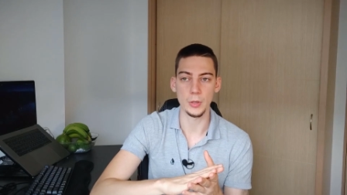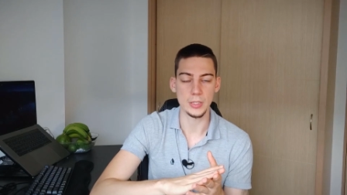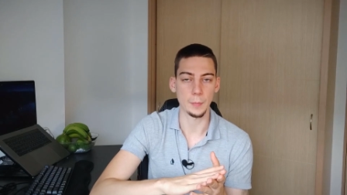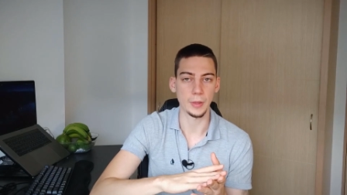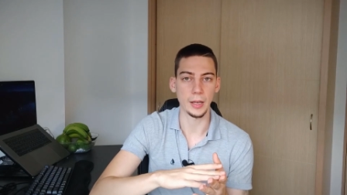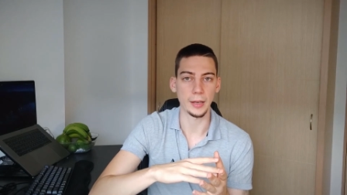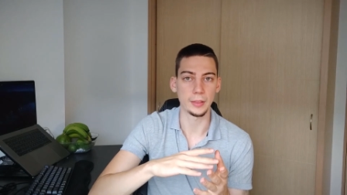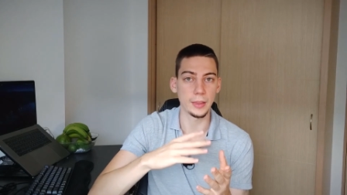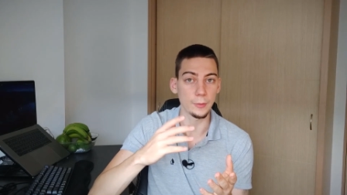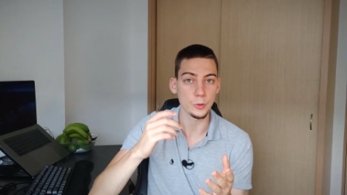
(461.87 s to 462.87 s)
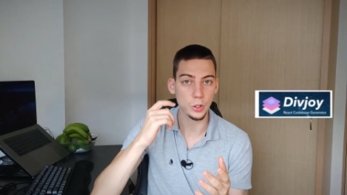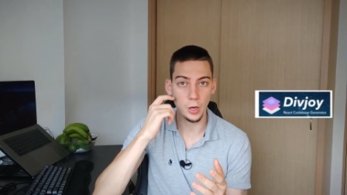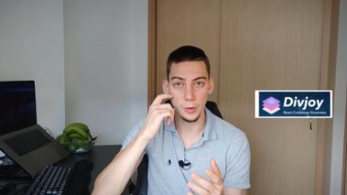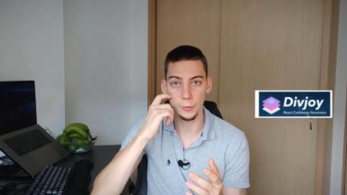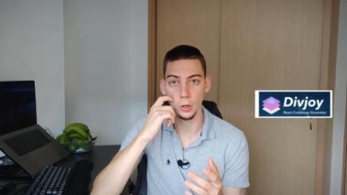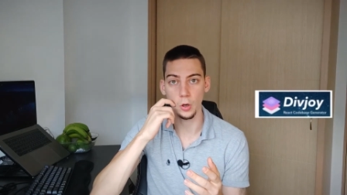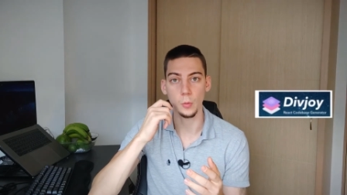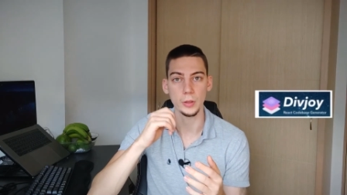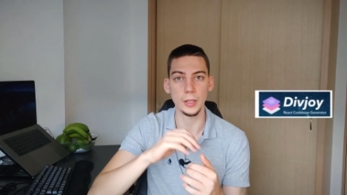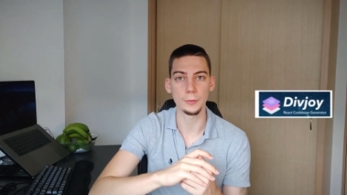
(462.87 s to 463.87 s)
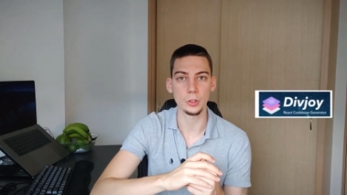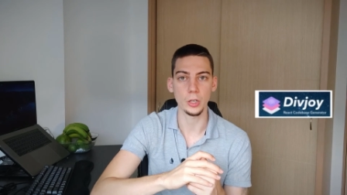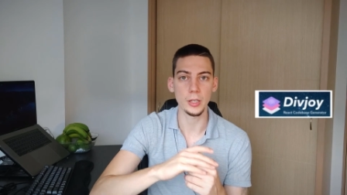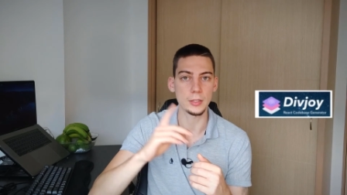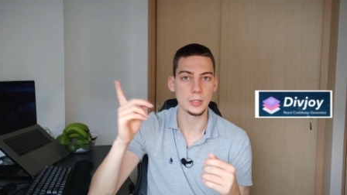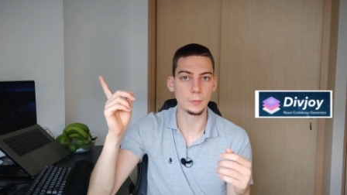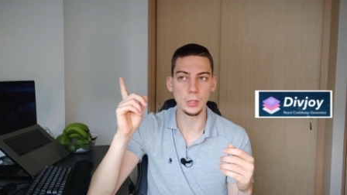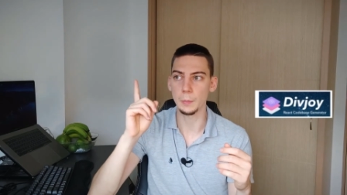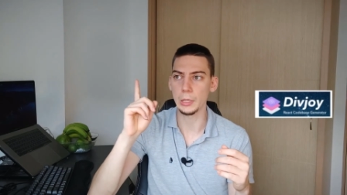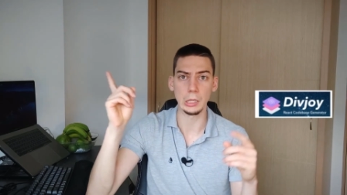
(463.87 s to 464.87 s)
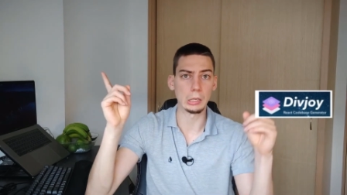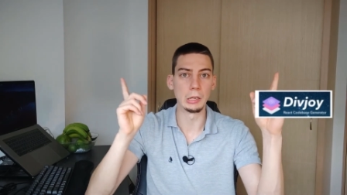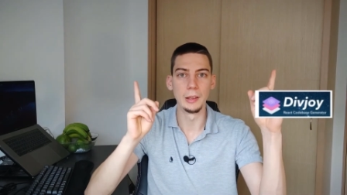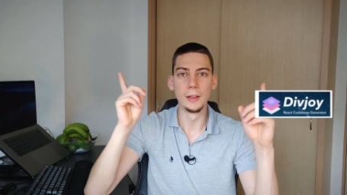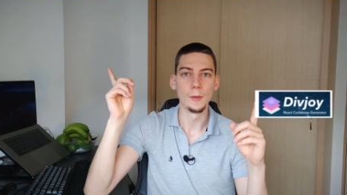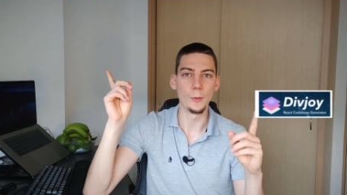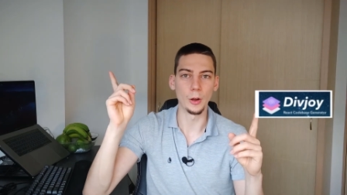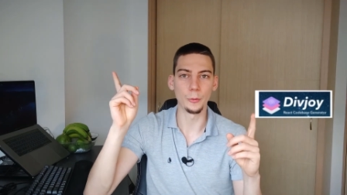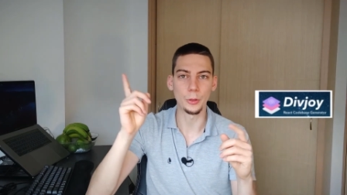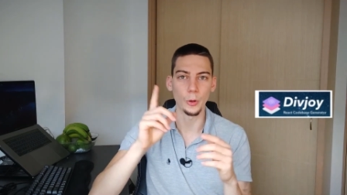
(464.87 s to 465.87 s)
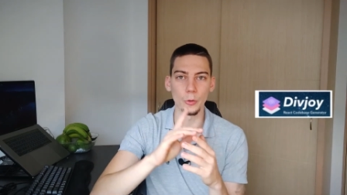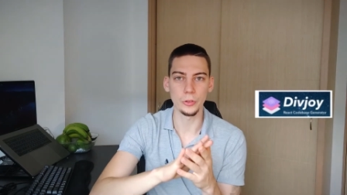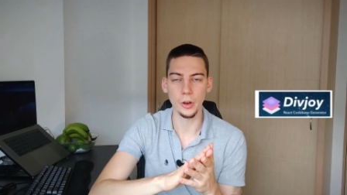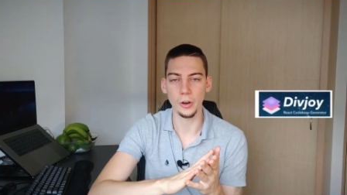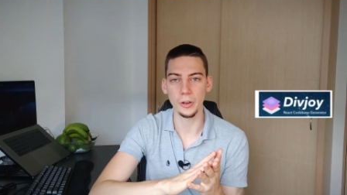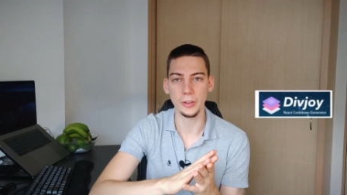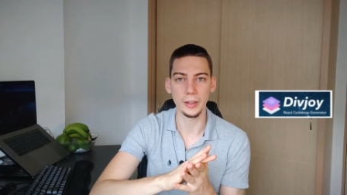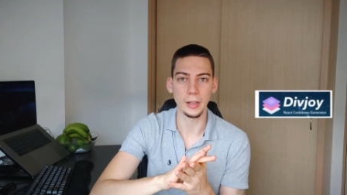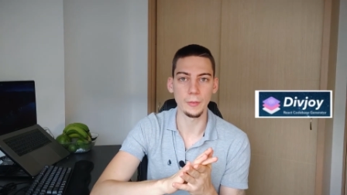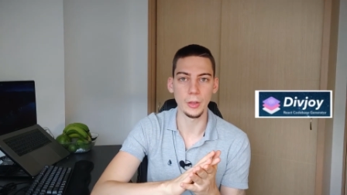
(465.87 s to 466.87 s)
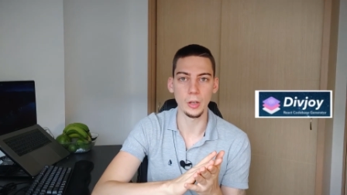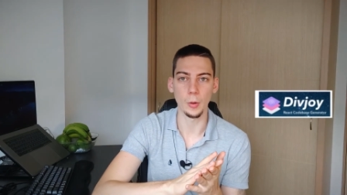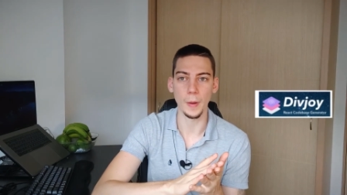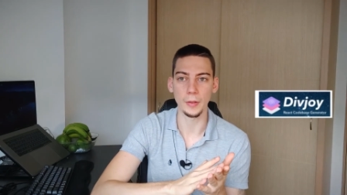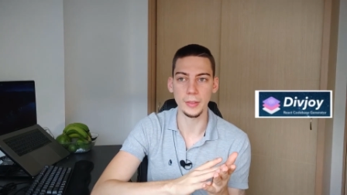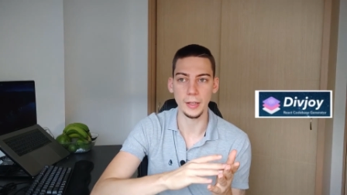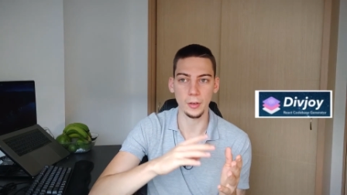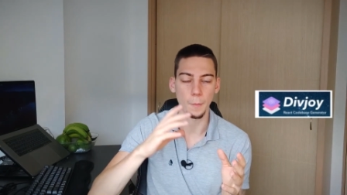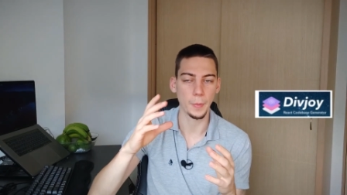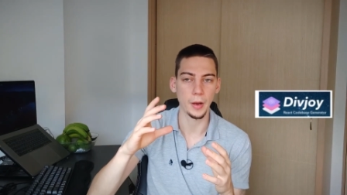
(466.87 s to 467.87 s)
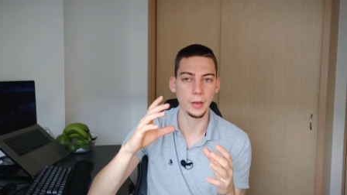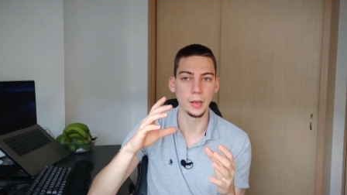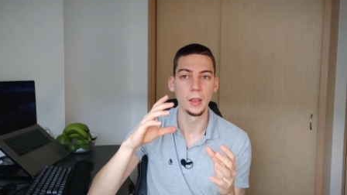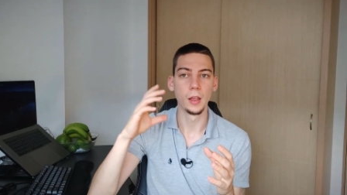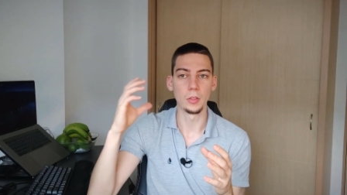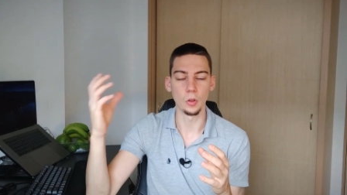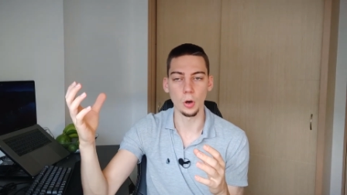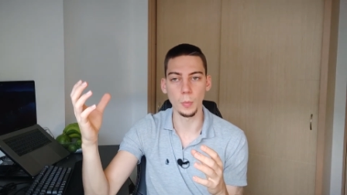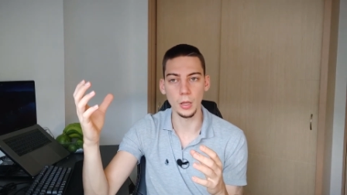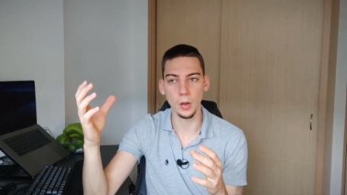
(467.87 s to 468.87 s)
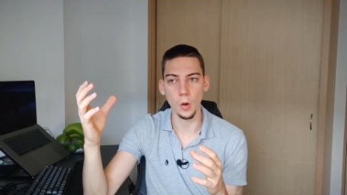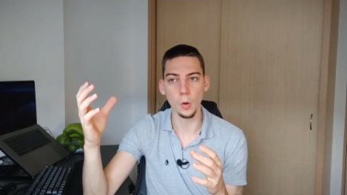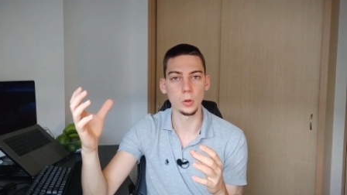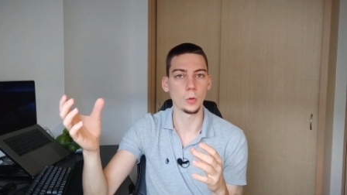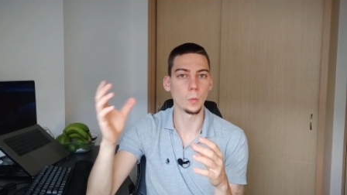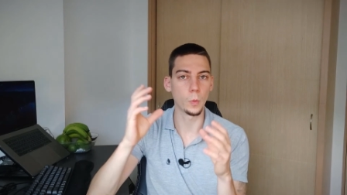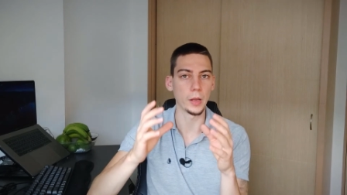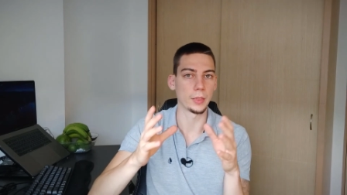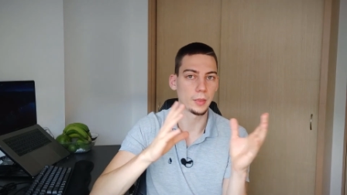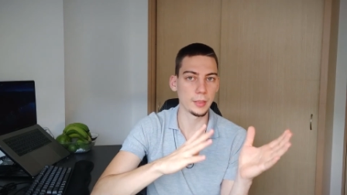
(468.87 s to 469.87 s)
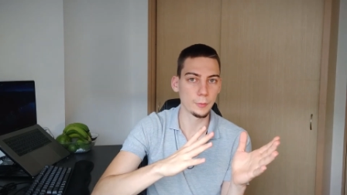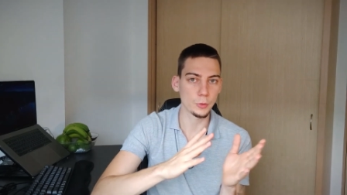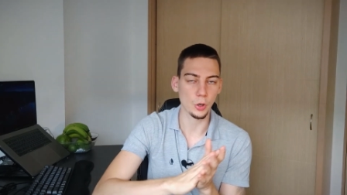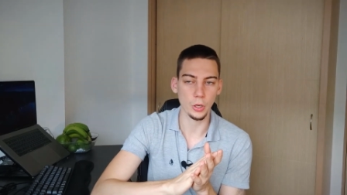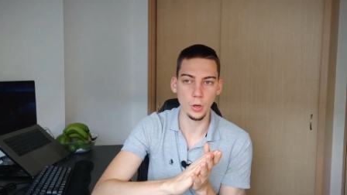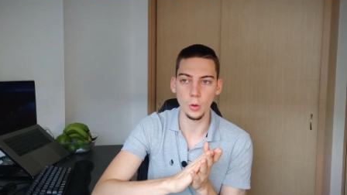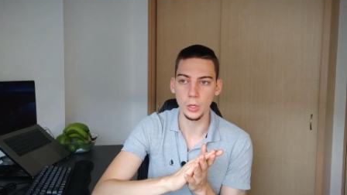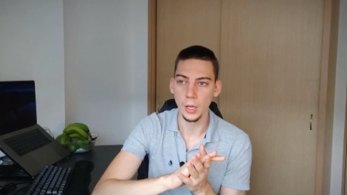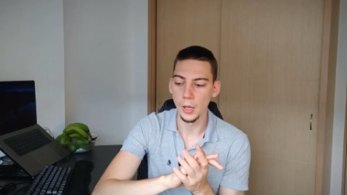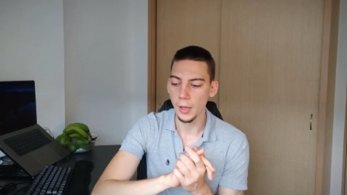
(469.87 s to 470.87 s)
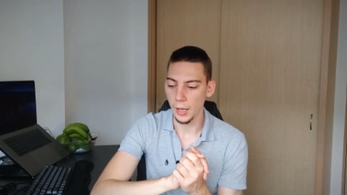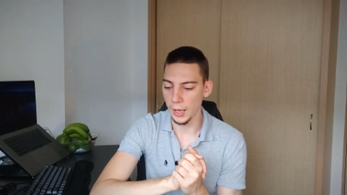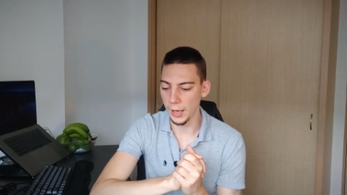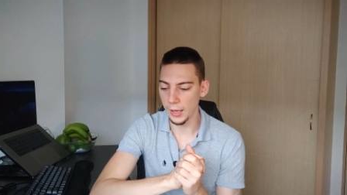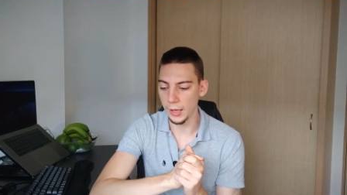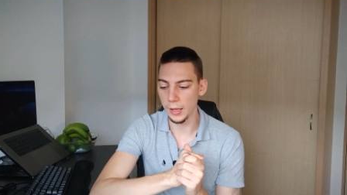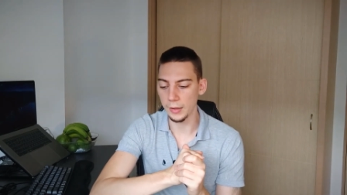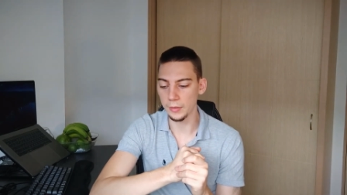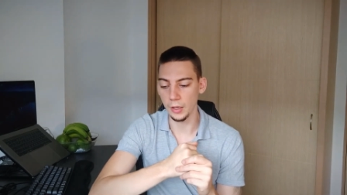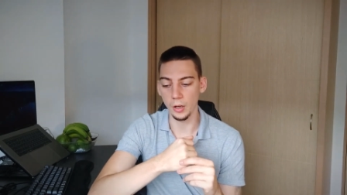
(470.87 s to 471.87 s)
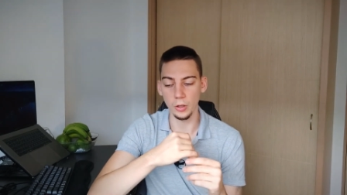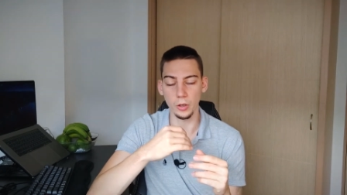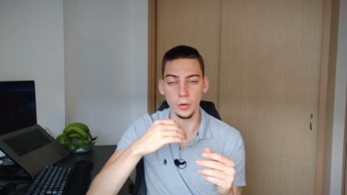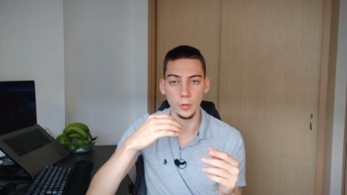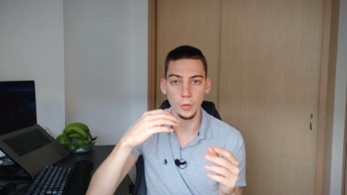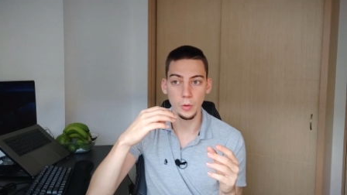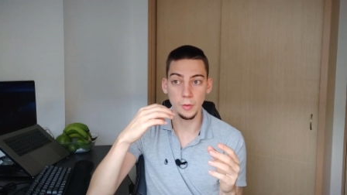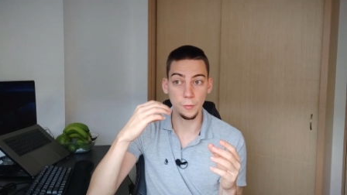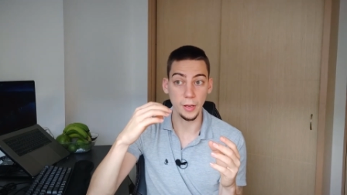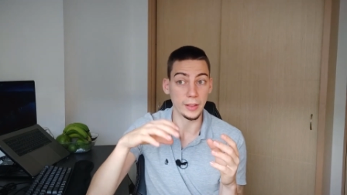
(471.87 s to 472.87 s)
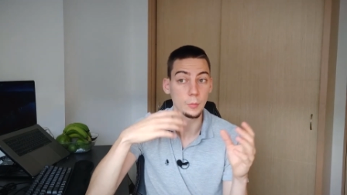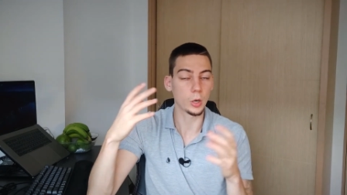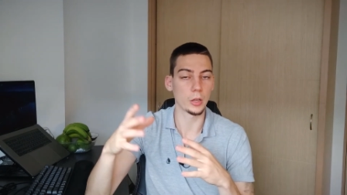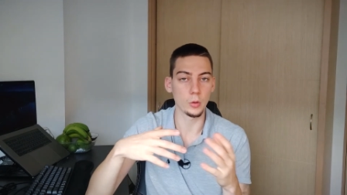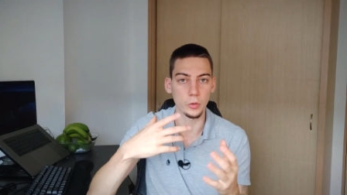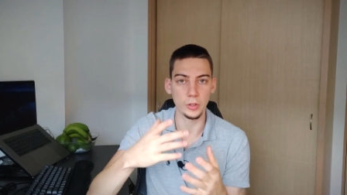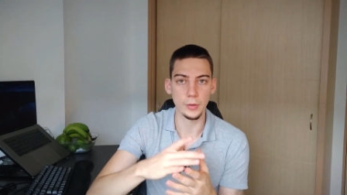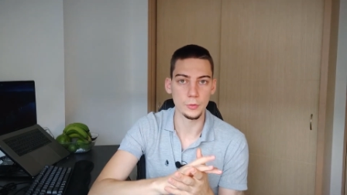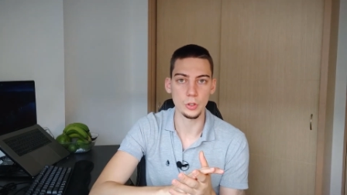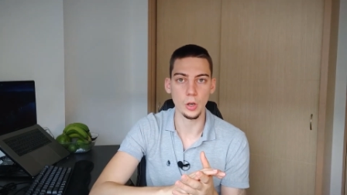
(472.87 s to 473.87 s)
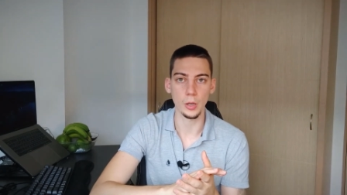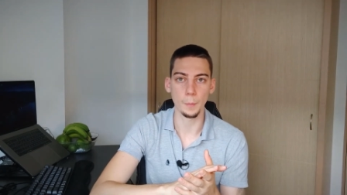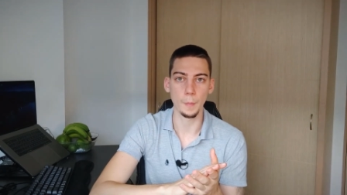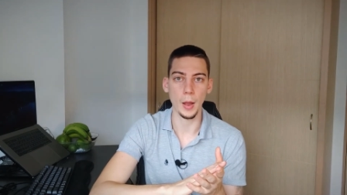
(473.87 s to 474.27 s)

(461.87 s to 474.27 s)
with something like Divjoy. If you don't know what Divjoy is, it will be in one of those corners. I did a video about that comparing normal code with Divjoy code. And another, if I didn't want to use Divjoy,